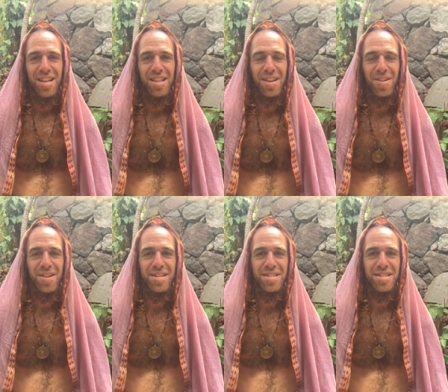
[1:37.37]
There
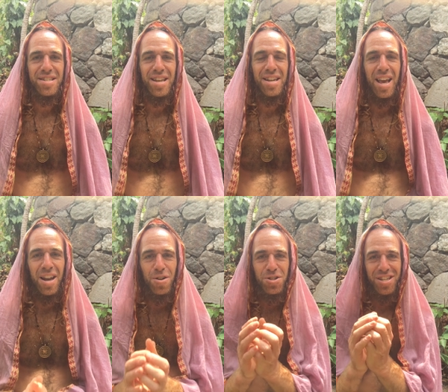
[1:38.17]
is an
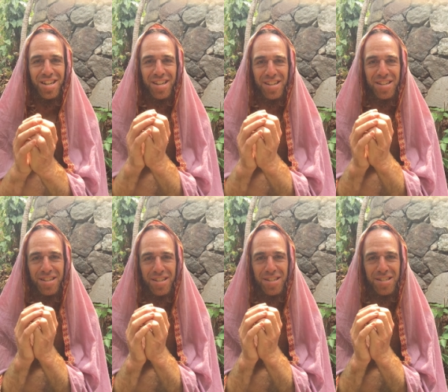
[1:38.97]
energy
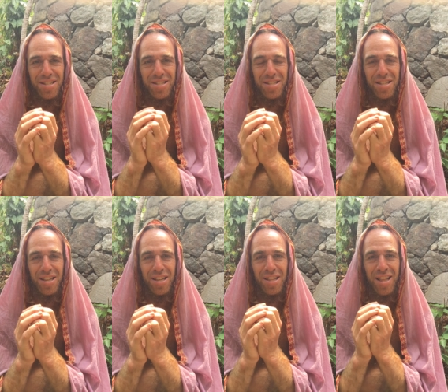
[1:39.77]

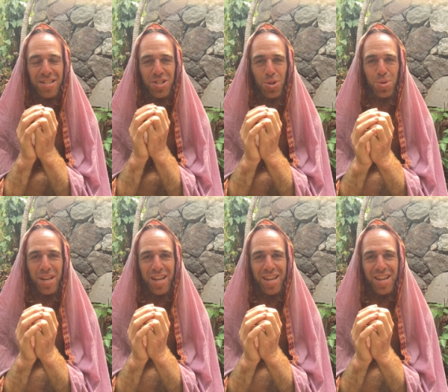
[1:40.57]
that's
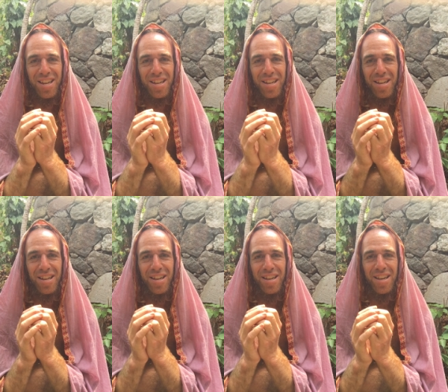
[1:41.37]
unique
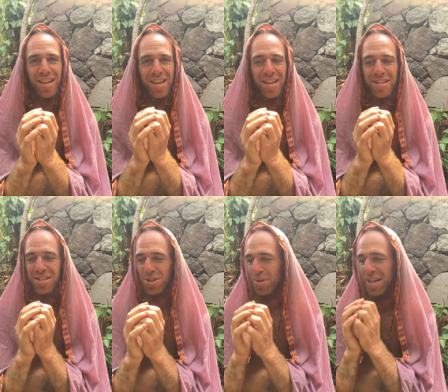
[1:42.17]

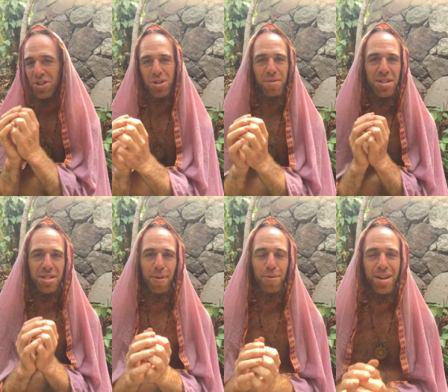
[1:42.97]
into each of these
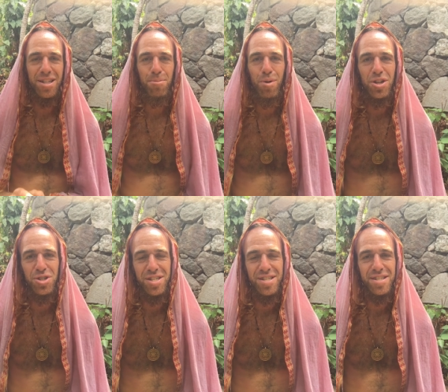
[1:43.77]
different
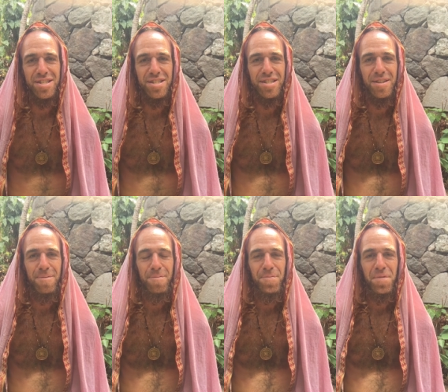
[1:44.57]
expressions.
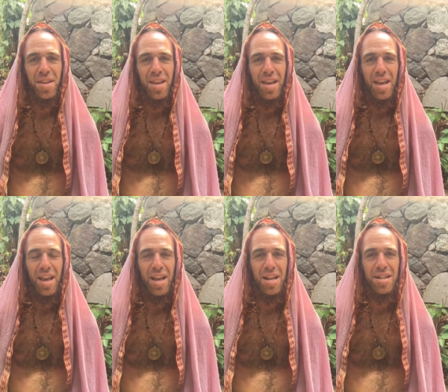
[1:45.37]

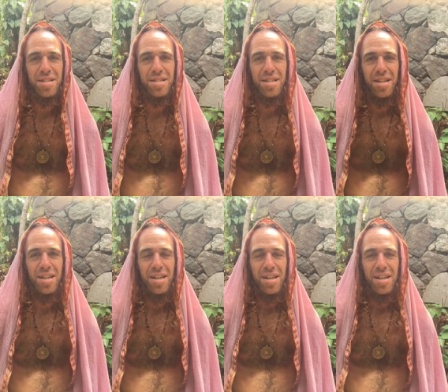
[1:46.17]
And
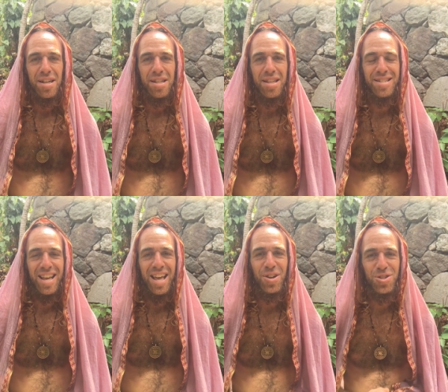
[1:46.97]
this
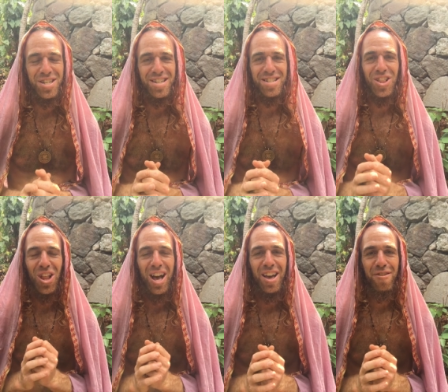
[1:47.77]
energy is
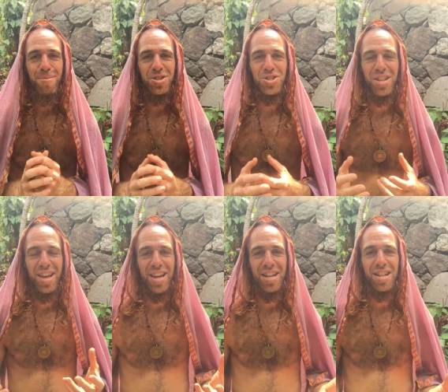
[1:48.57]
alive, much
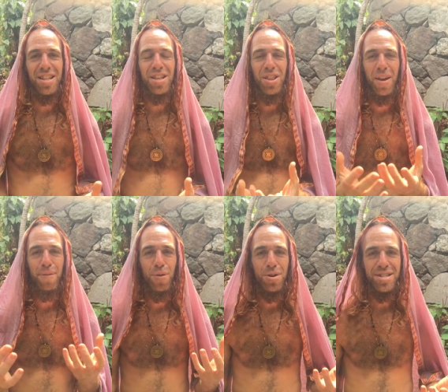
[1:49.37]
like the life
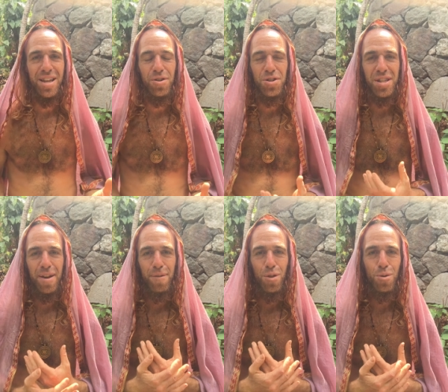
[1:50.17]
force energy
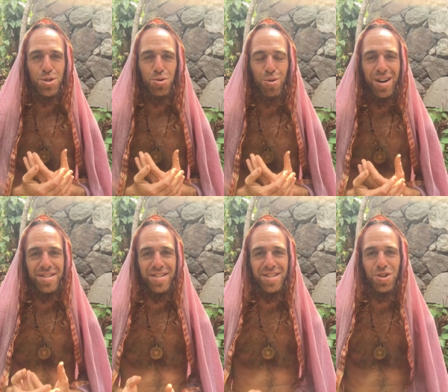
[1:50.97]
that flows through
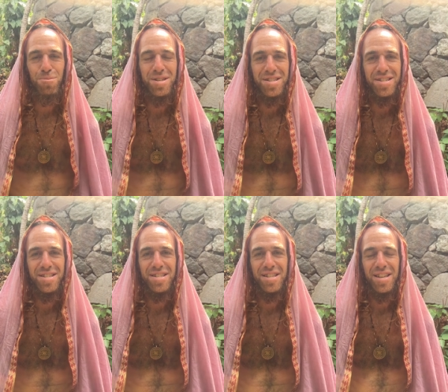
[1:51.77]
us as humans.